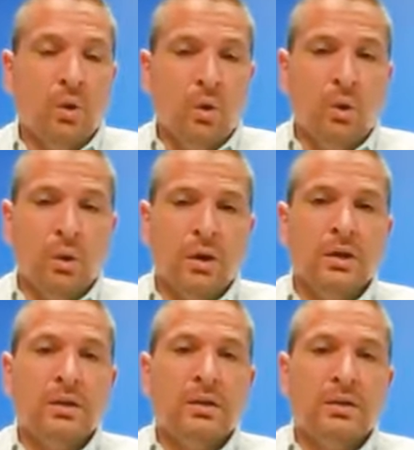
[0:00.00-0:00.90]

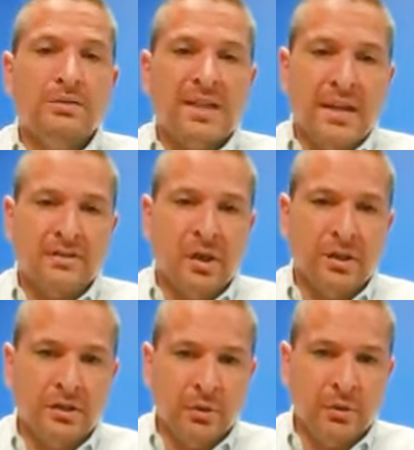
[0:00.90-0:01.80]
or takes
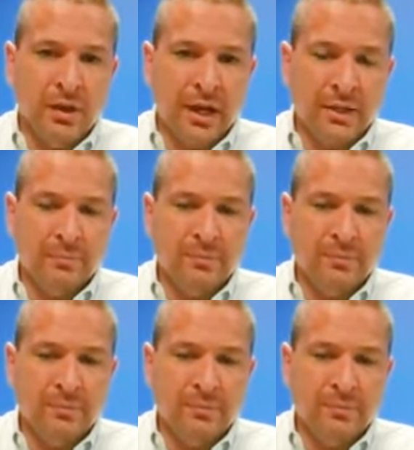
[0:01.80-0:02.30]
on new credit.